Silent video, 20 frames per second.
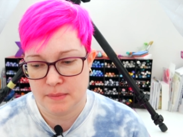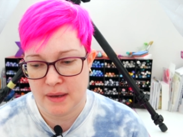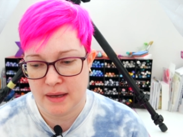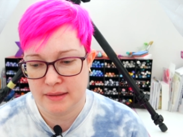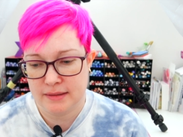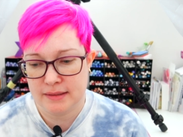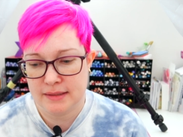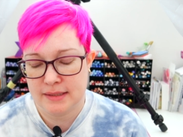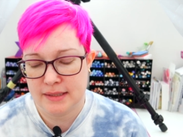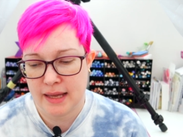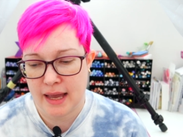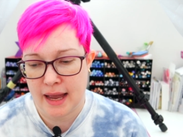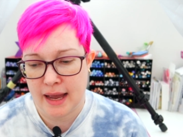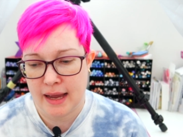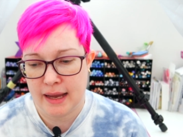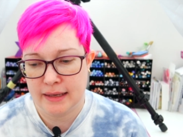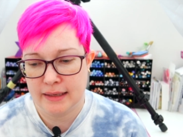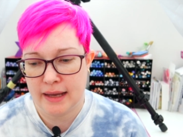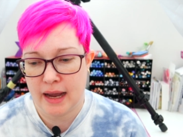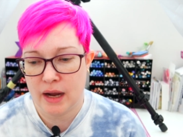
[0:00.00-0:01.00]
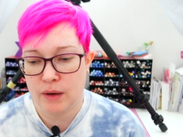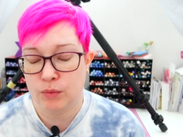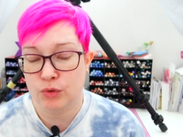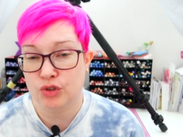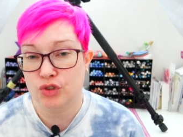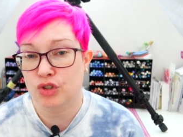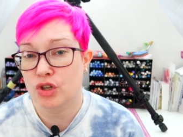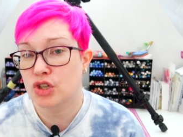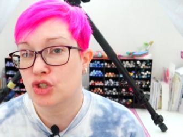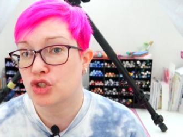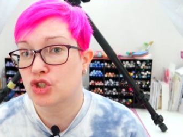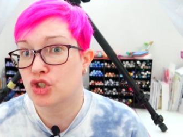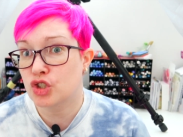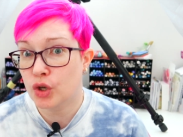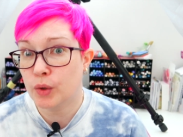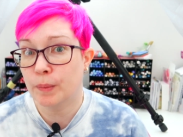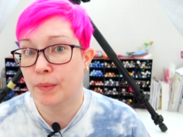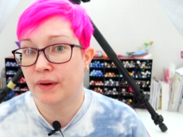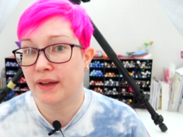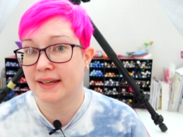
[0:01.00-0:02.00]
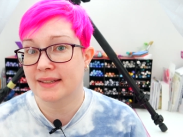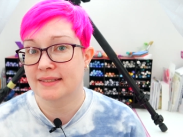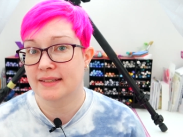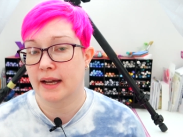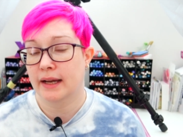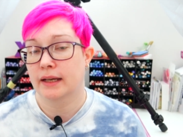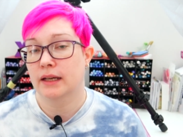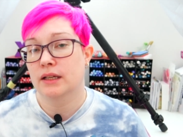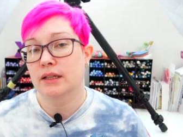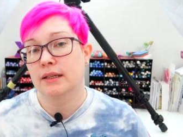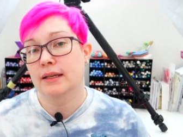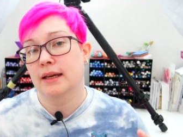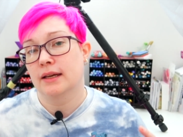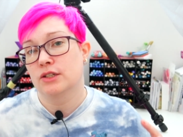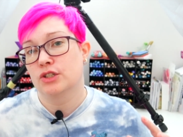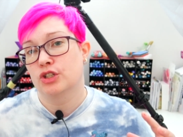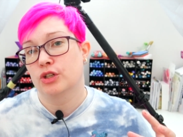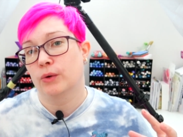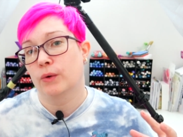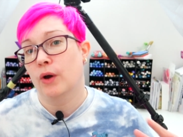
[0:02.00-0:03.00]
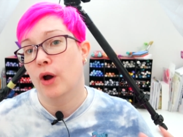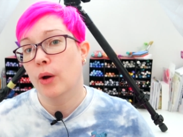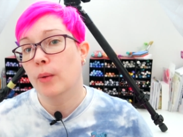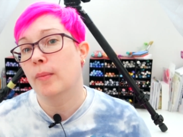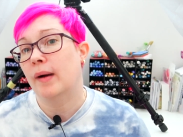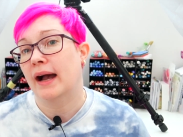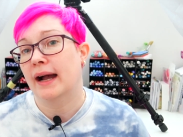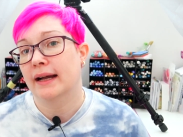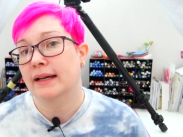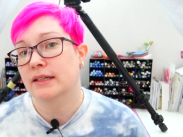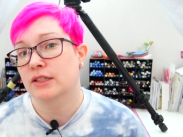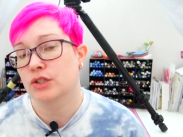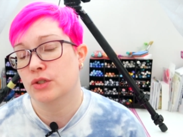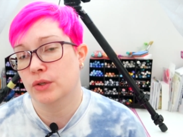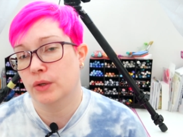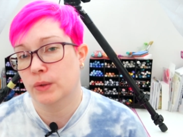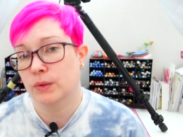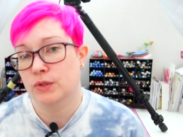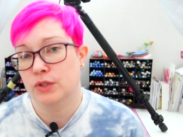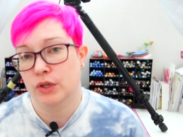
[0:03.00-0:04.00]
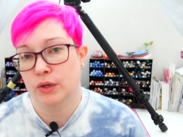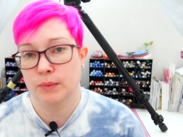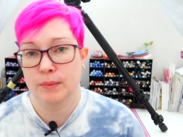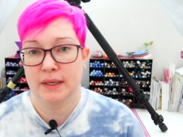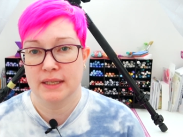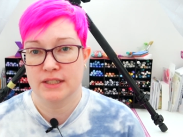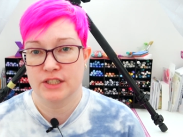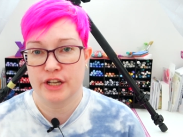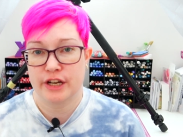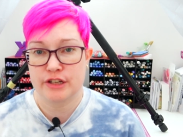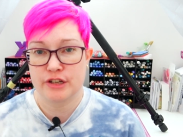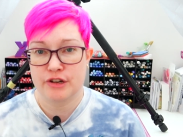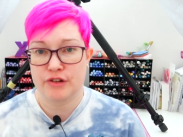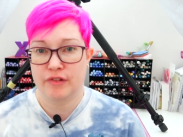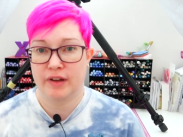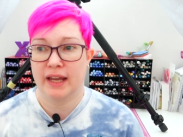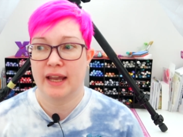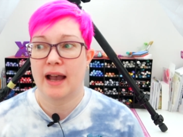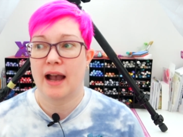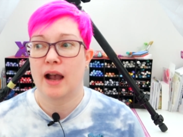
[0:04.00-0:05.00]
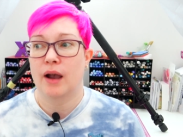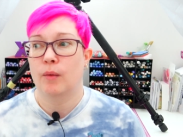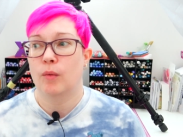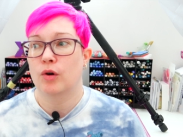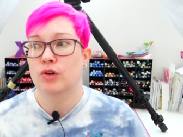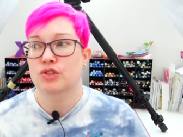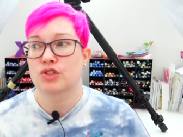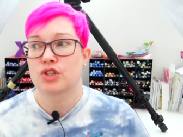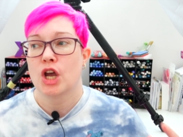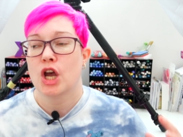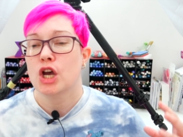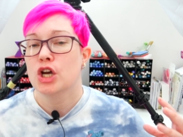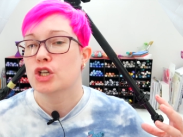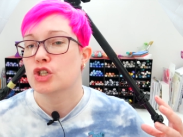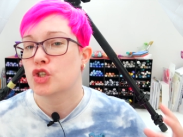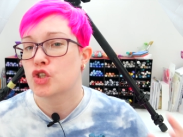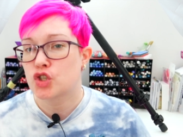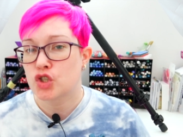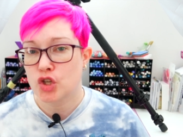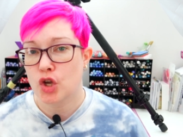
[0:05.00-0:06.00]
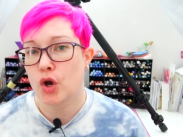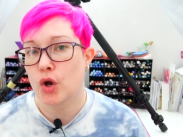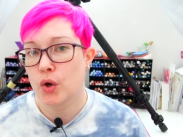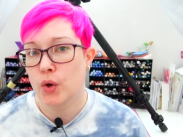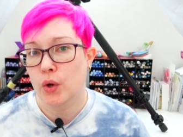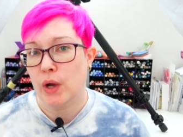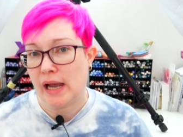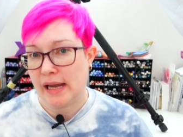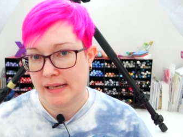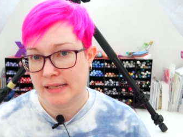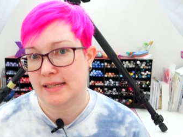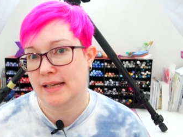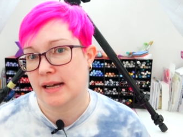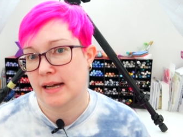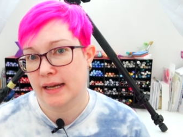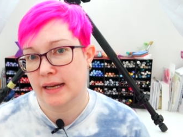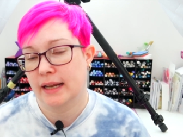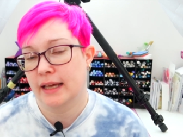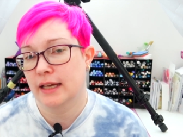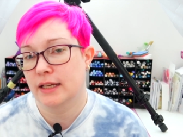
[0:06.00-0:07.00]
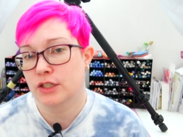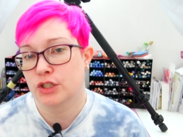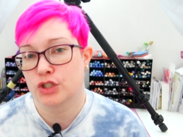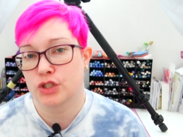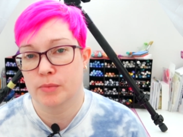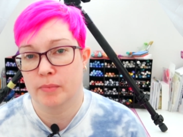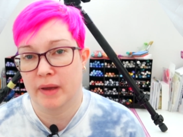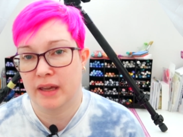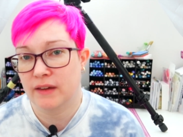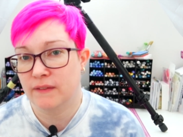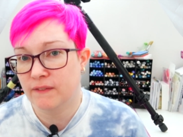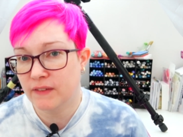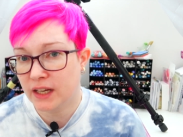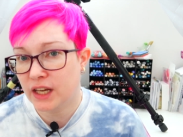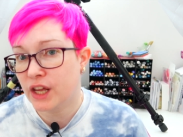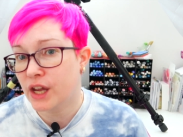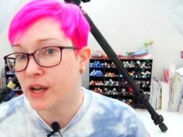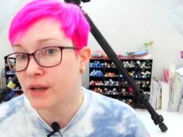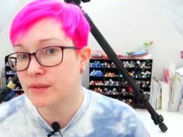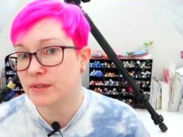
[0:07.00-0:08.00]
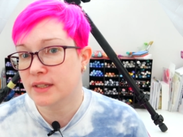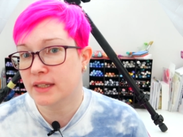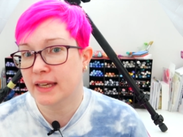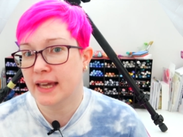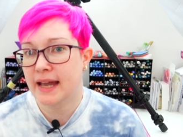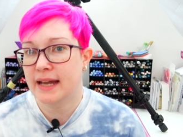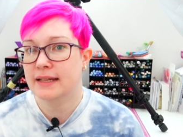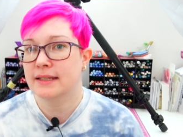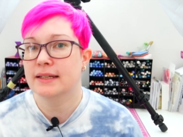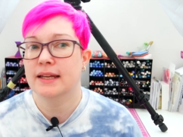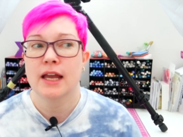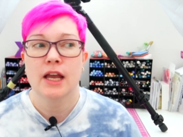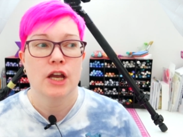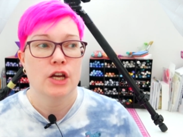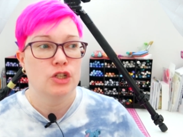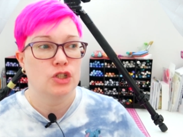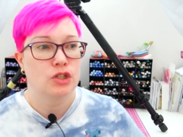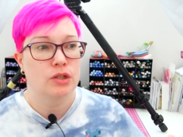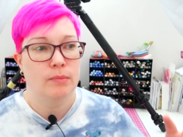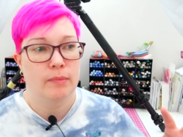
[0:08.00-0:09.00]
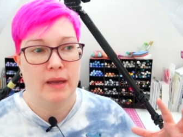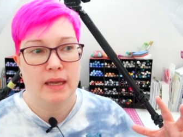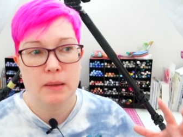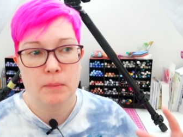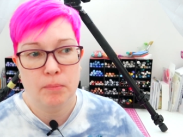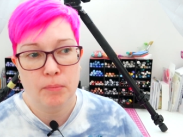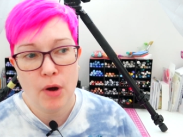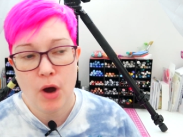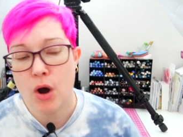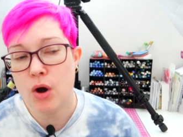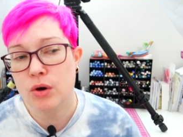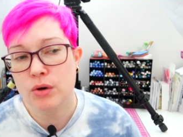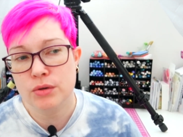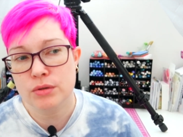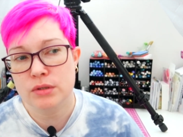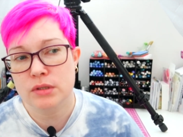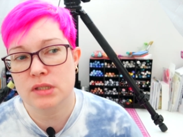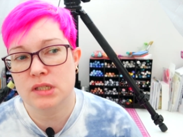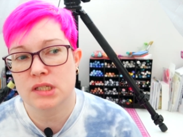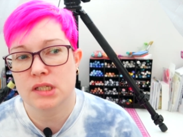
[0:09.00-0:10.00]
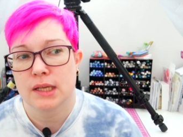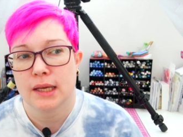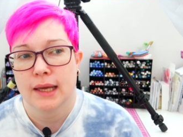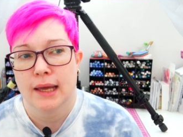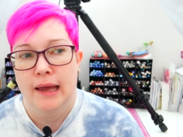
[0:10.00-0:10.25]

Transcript: months and I was super excited to go back to YouTube in January. I was so excited to make videos again, to make posts,